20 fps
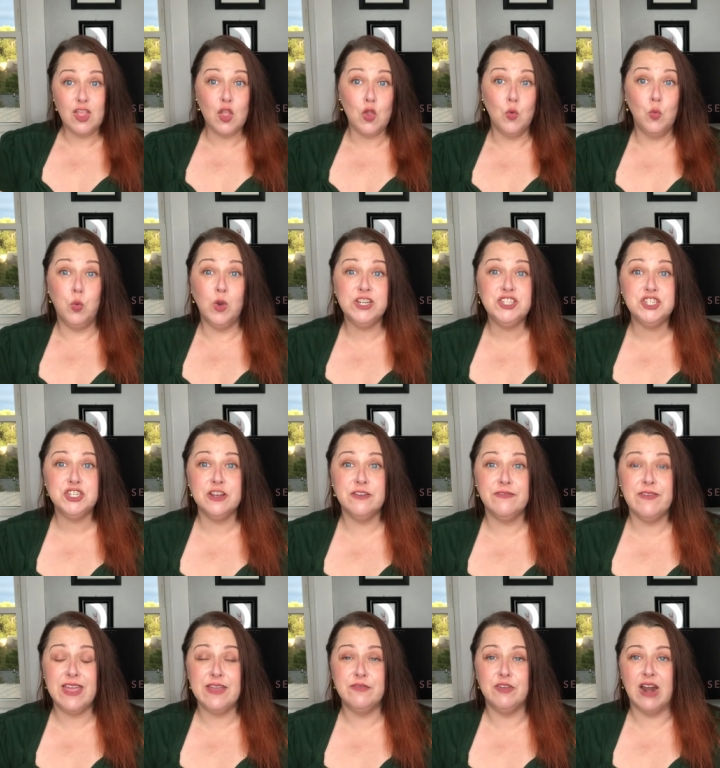What's your
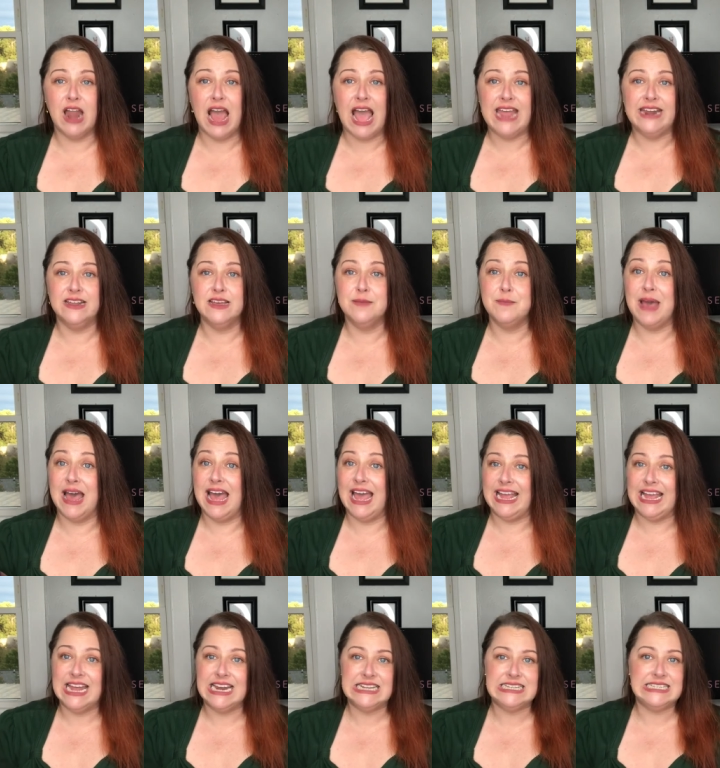favorite item? I
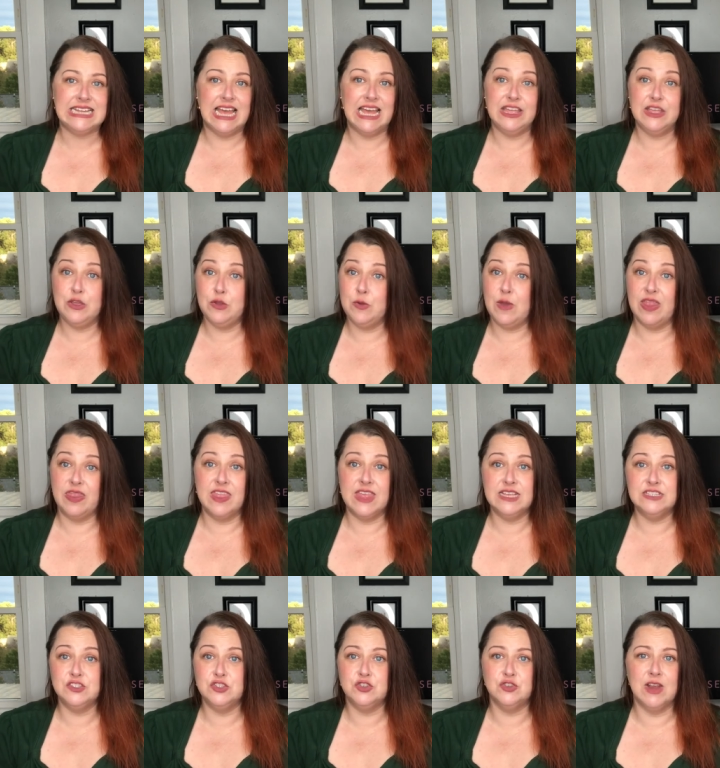gotta tell you,
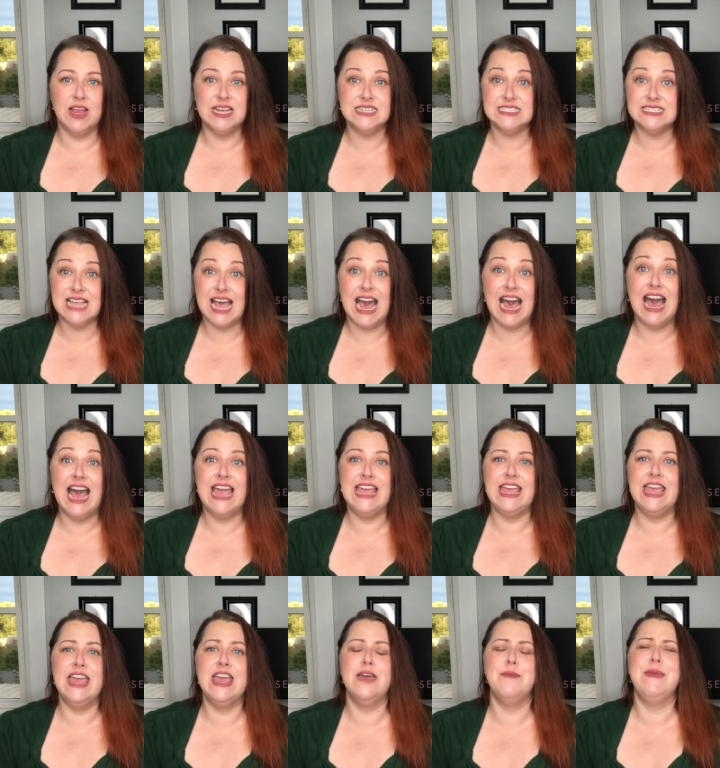this dress I
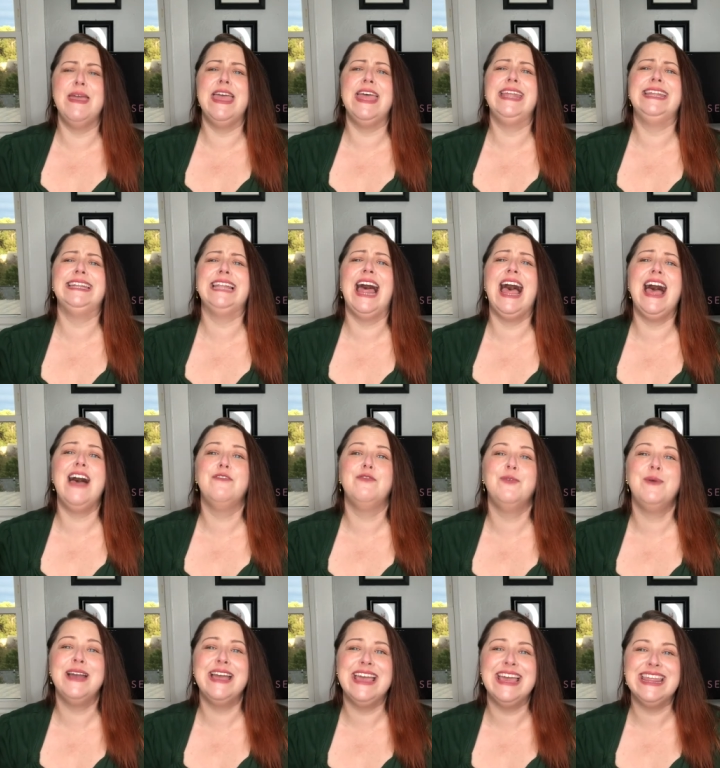am in love
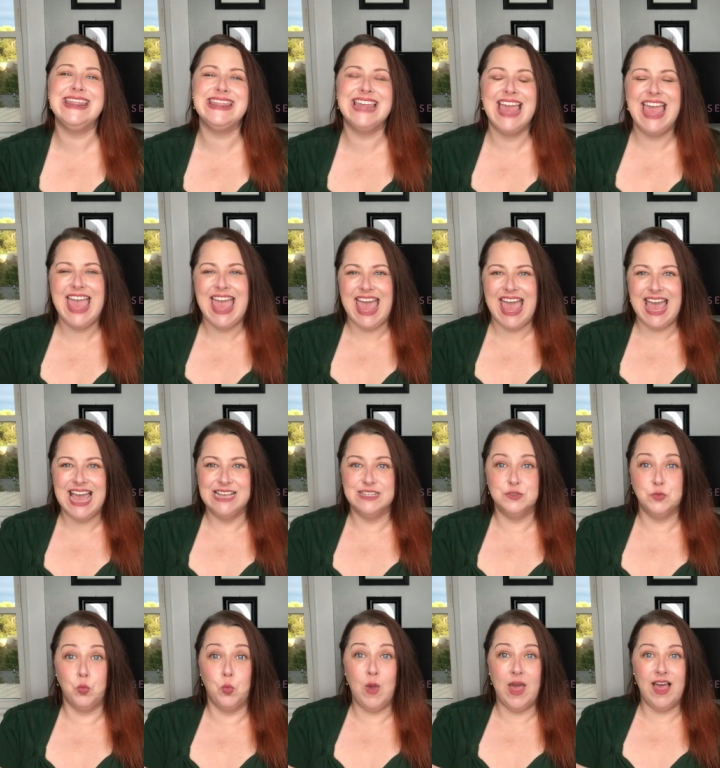with,
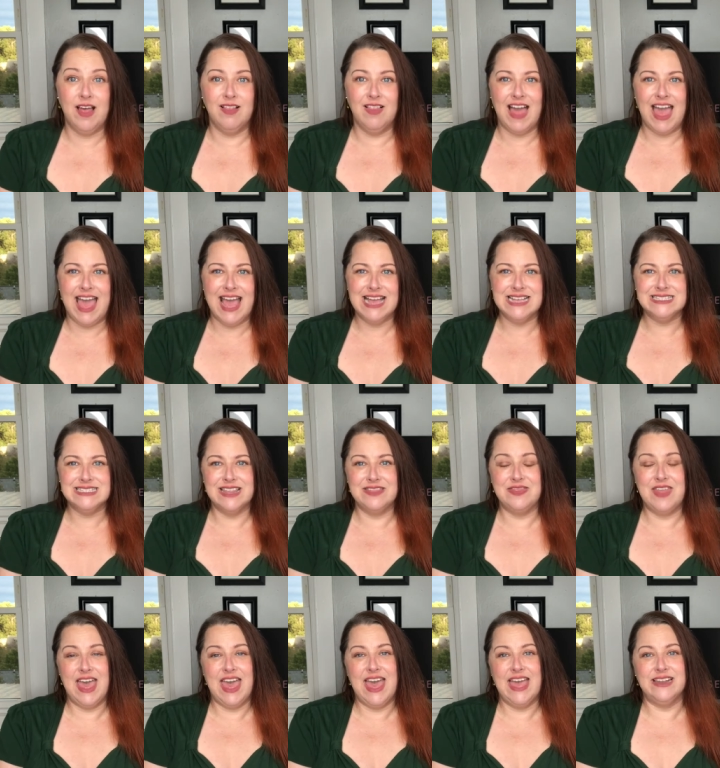as well as
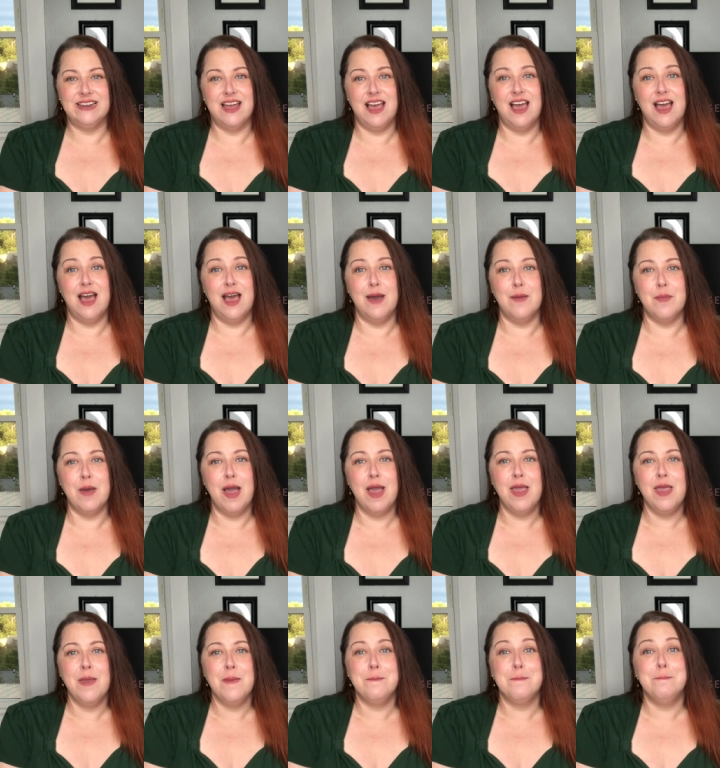that
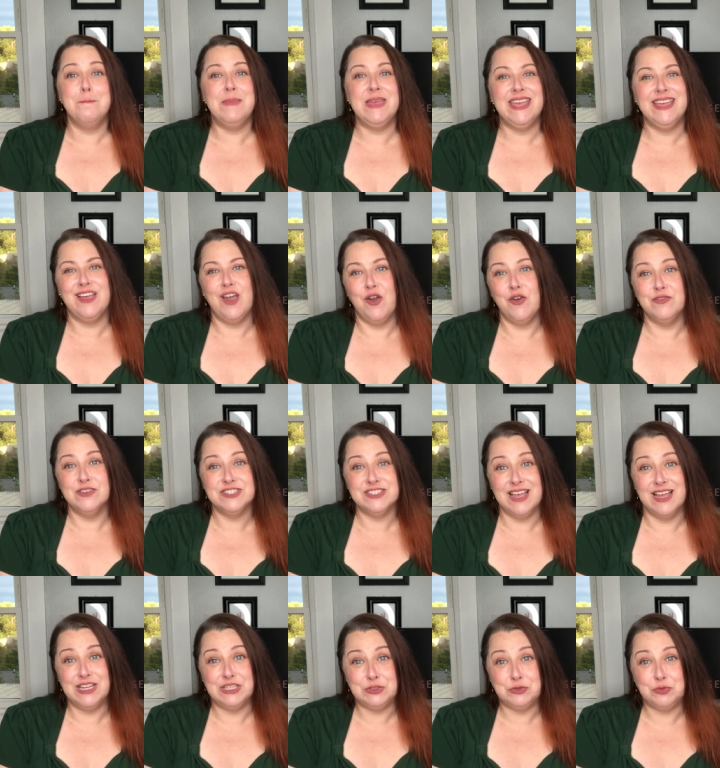big
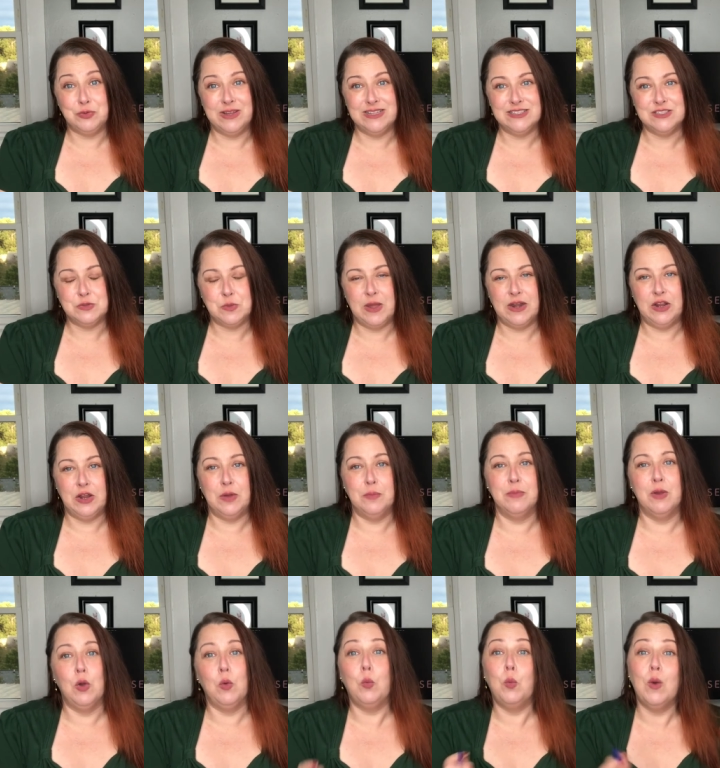oversized red sweater.
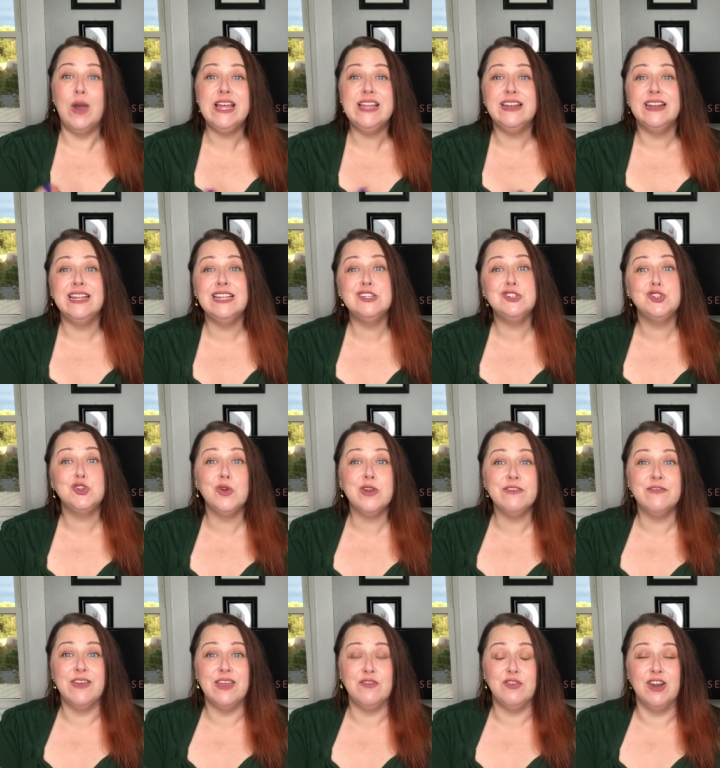But what is your
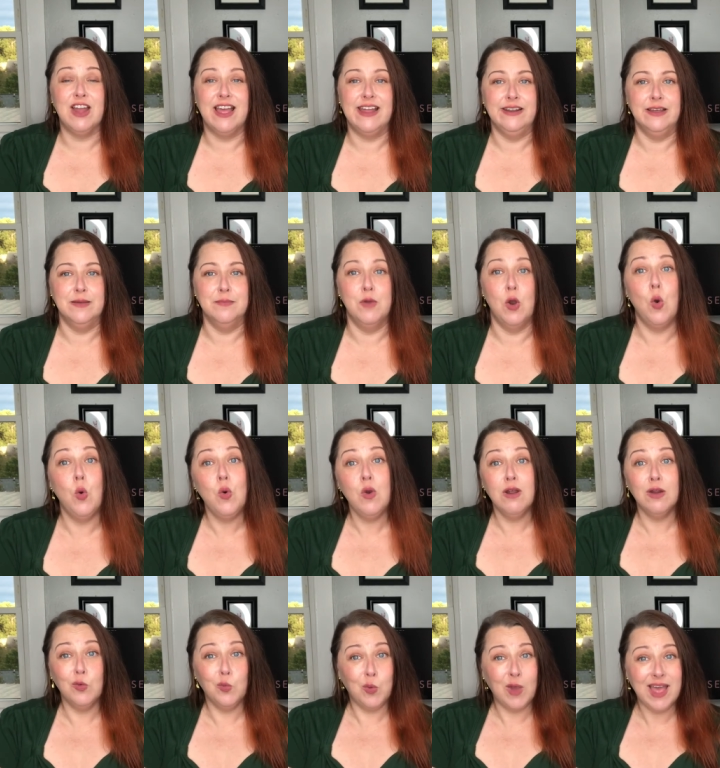favorite item?
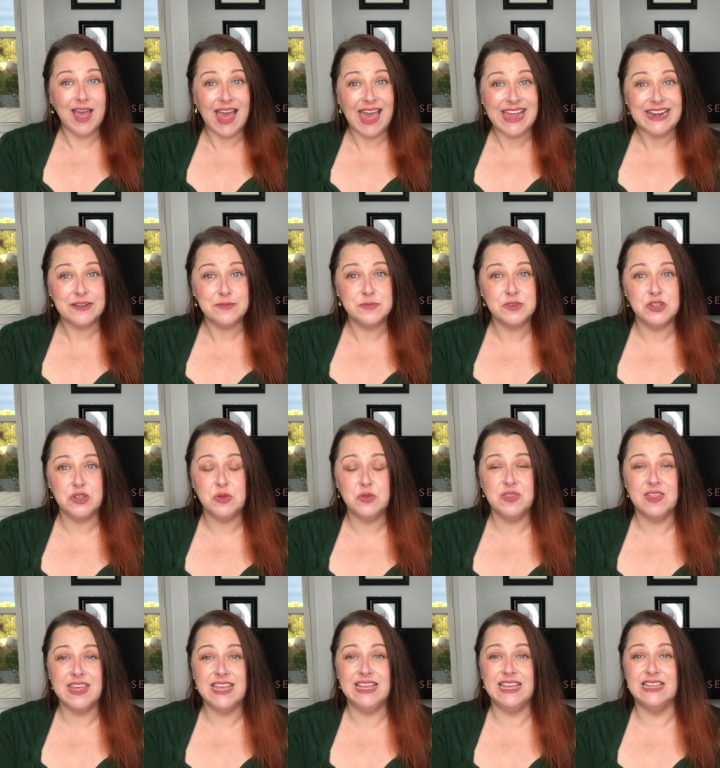Or what item do you
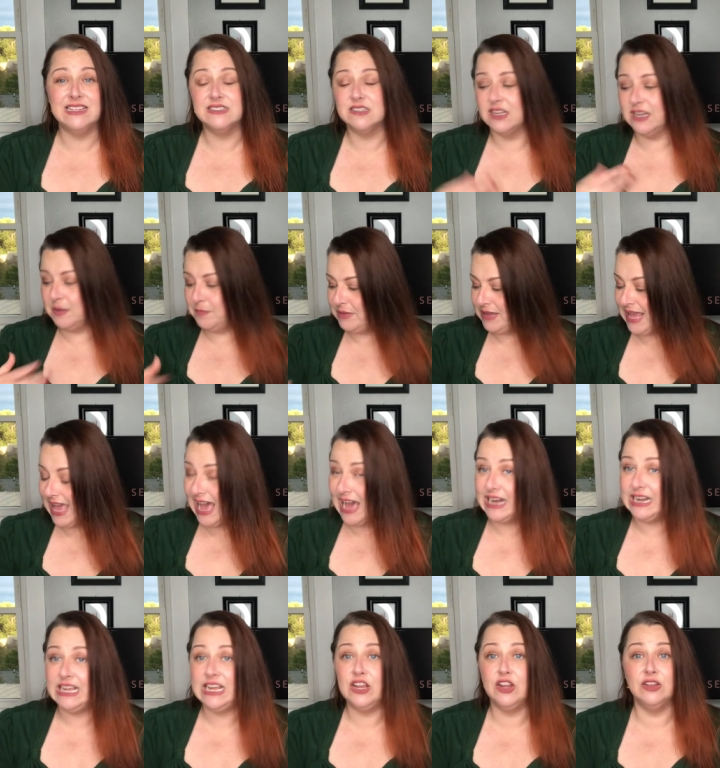think is gonna be out
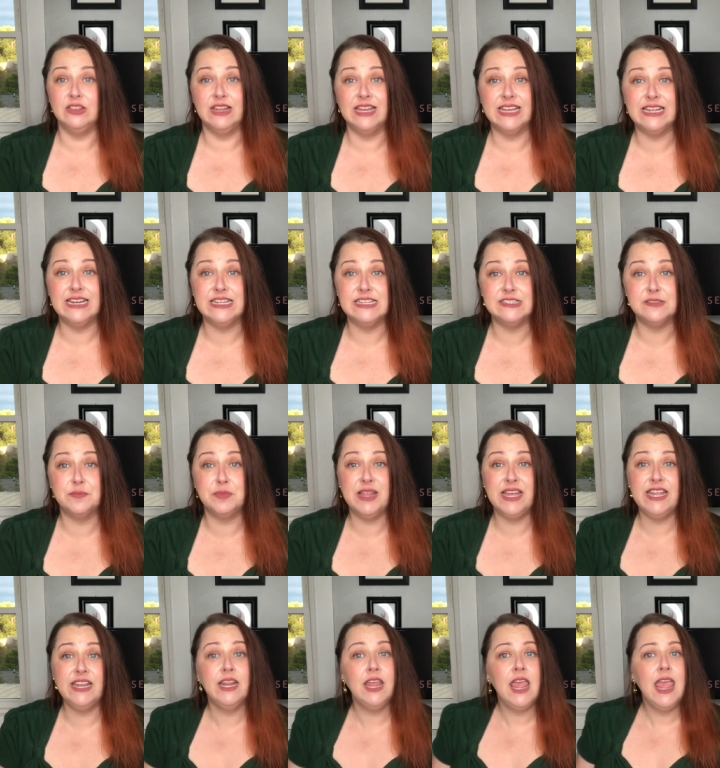of here lickety split?